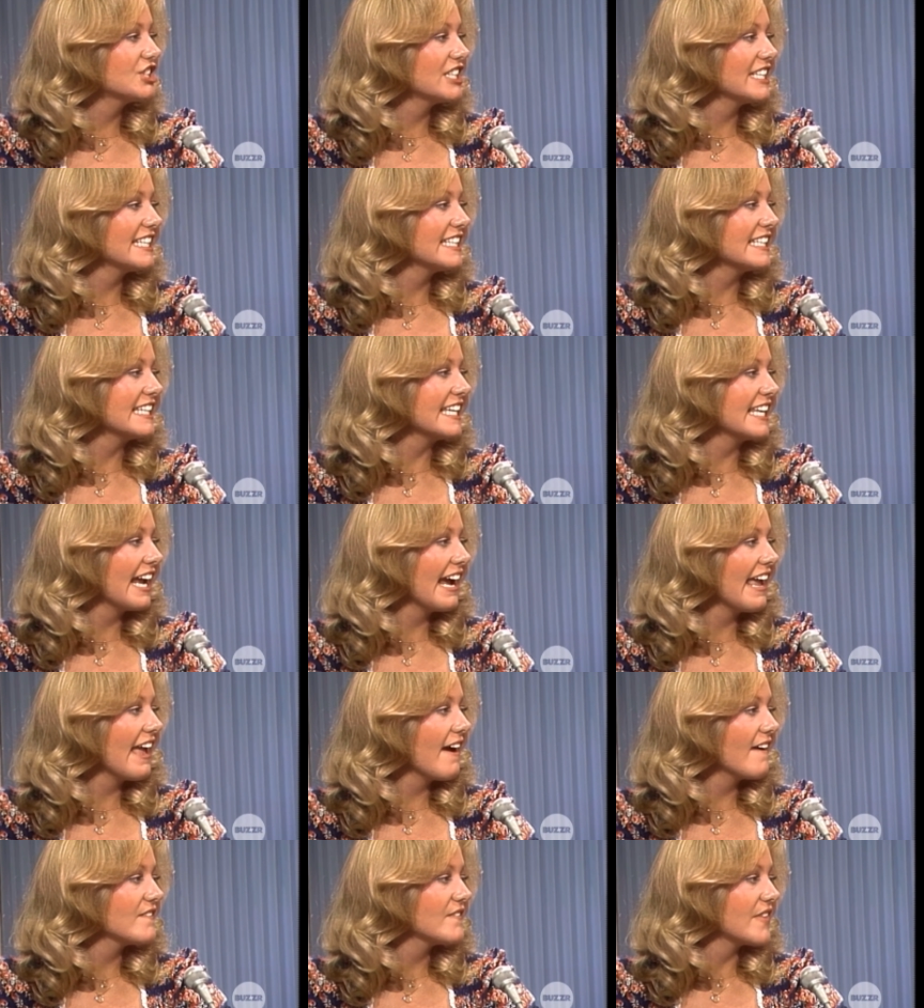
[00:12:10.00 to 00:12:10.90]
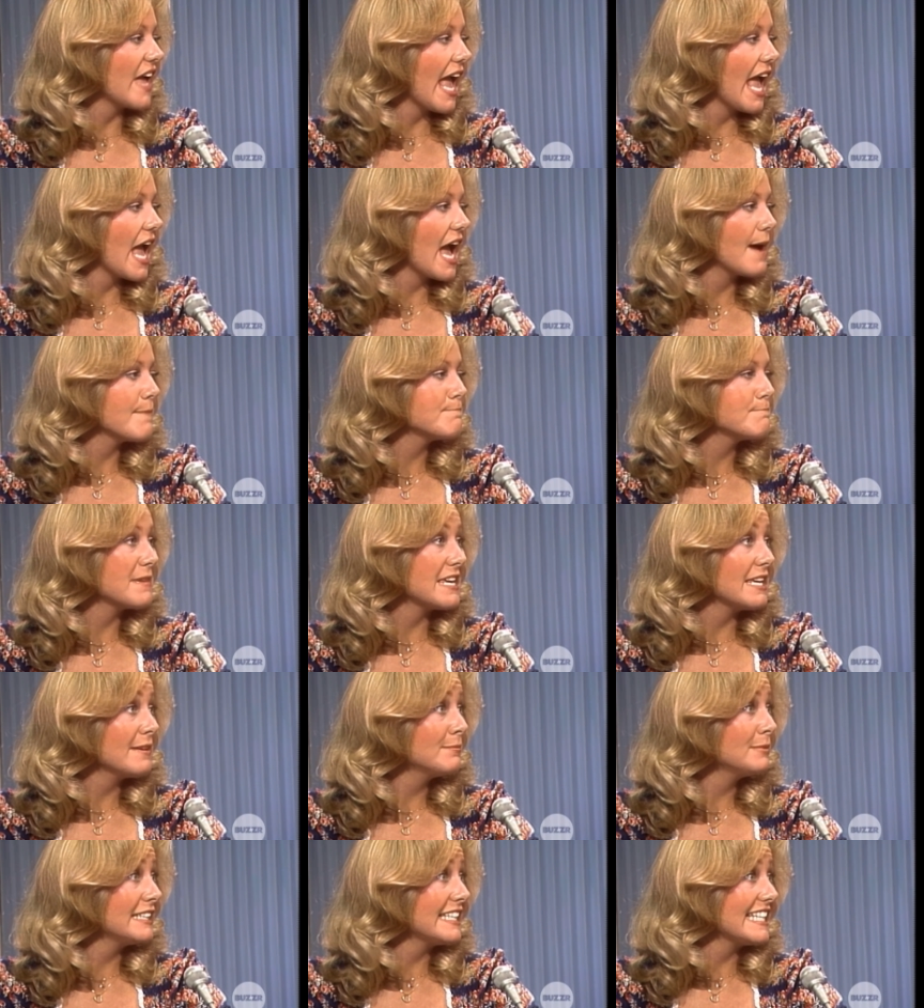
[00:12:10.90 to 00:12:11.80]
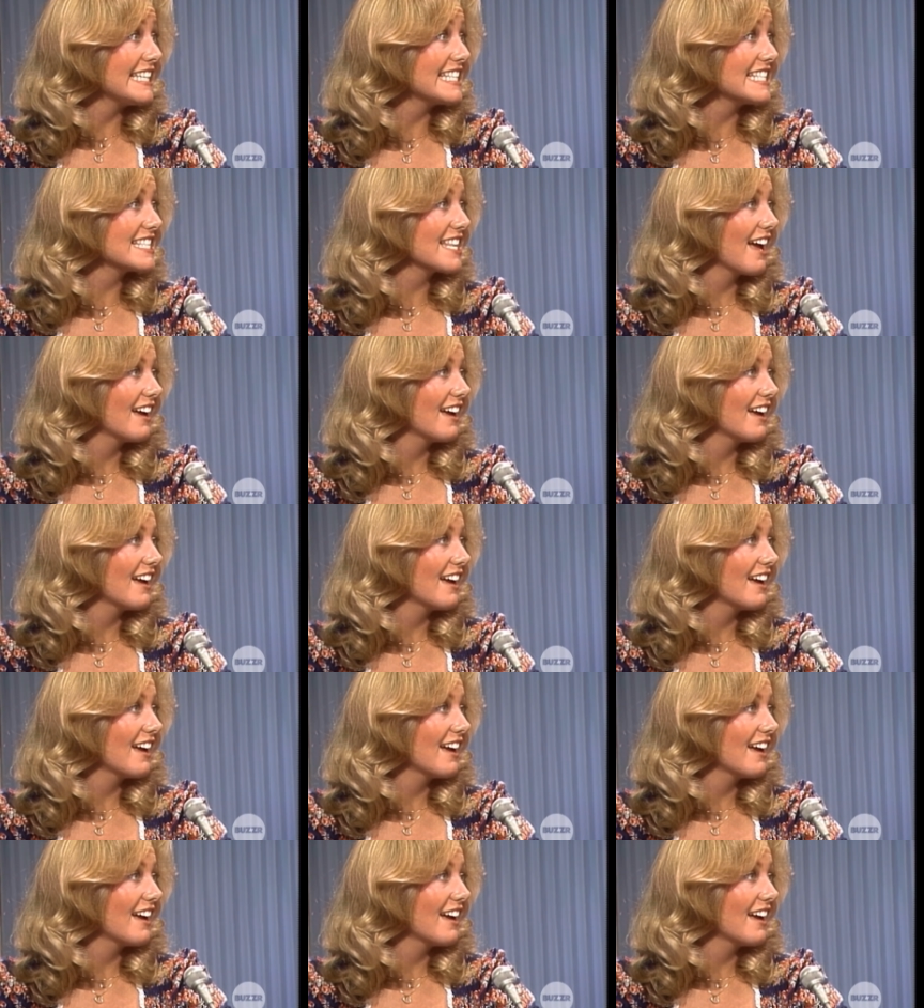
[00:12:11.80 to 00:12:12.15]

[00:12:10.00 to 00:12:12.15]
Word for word: A or B. Gene, can I have B, please?